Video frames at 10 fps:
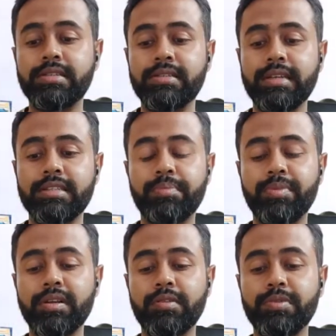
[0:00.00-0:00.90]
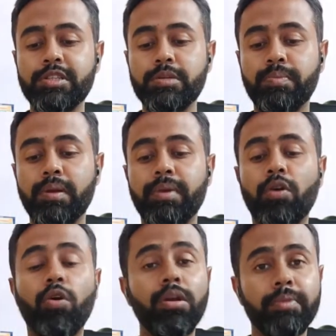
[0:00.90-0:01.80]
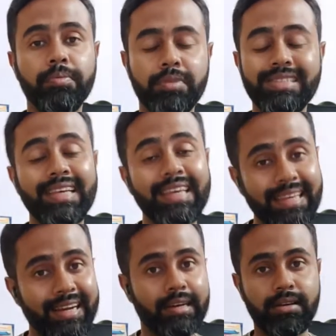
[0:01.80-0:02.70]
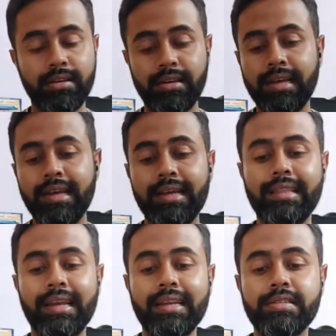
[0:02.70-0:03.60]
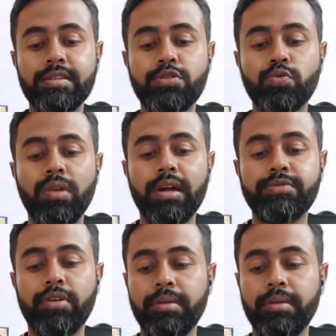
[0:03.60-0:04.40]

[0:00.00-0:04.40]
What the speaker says: is accepted in principle by all members, yet the list is too large for